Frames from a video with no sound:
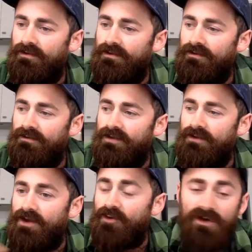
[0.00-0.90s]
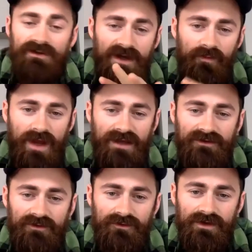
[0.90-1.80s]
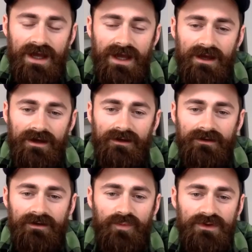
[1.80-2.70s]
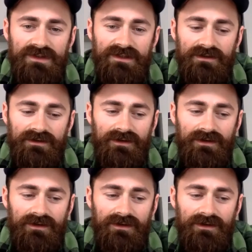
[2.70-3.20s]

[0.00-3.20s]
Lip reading: that they always come back to. In particular,